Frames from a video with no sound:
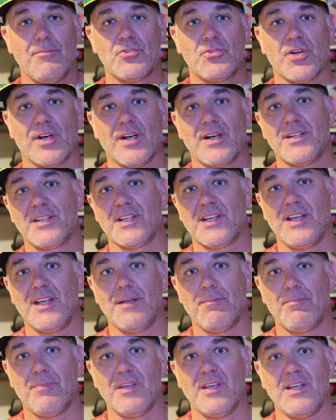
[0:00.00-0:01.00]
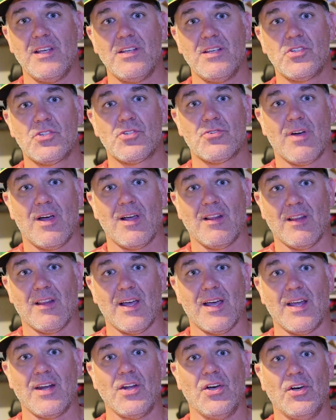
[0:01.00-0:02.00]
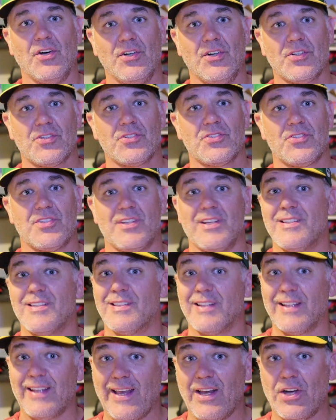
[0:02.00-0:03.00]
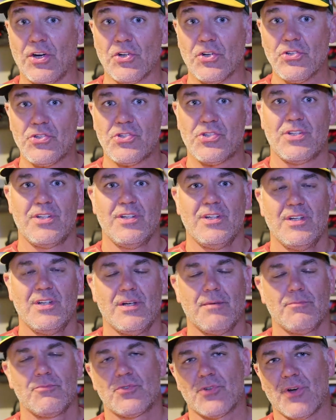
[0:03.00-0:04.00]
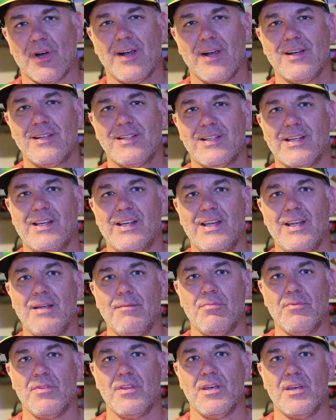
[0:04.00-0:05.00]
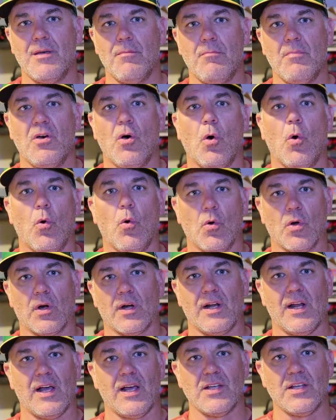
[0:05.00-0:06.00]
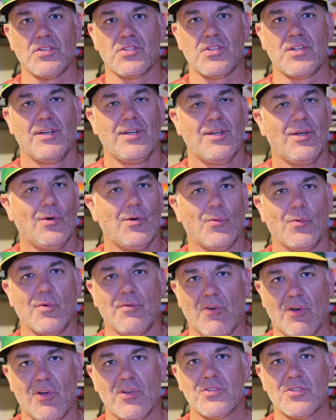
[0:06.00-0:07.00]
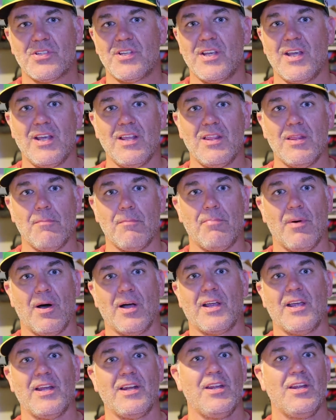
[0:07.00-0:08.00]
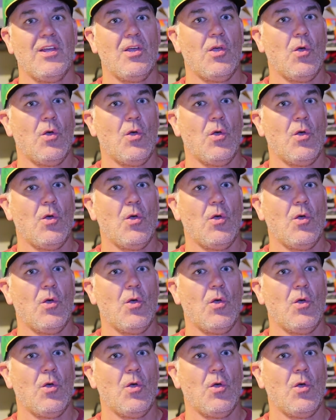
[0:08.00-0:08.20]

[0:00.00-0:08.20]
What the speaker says: am trying to keep these Trotline hooks, these leaders, trying to keep them organized. We've all seen the bucket